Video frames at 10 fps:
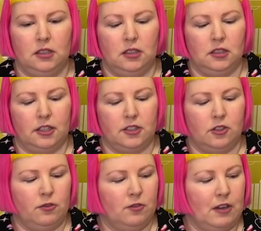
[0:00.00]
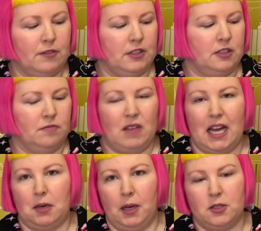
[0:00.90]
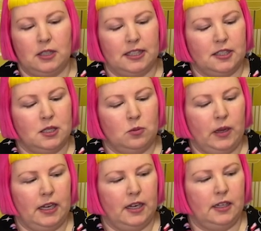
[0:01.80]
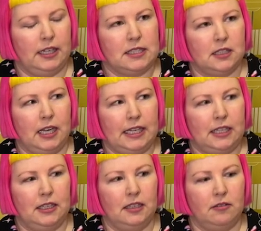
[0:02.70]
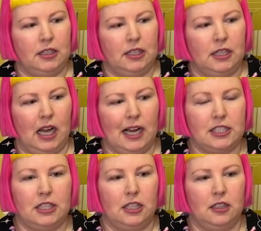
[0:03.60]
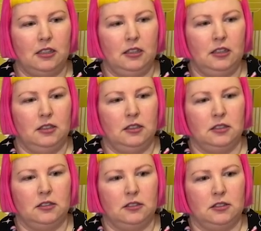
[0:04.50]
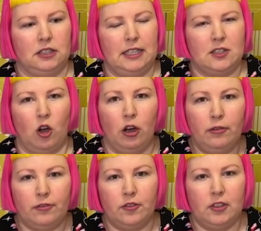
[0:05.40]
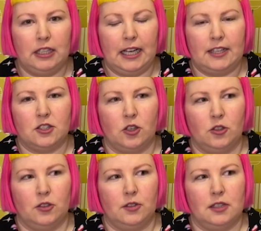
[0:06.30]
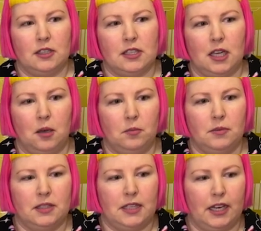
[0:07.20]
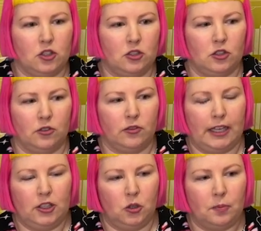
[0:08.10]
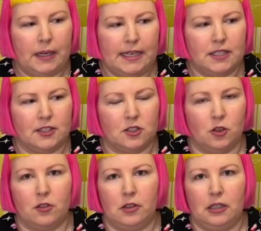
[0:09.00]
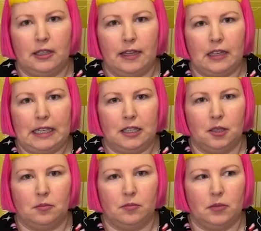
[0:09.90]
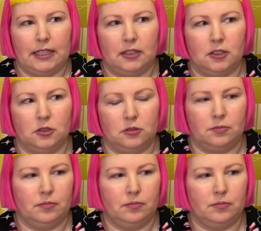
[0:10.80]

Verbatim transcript: I don't know if you've ever had a puzzle like this where it's like the cutting is off and so some sections of like your piece are so thin that they end up like little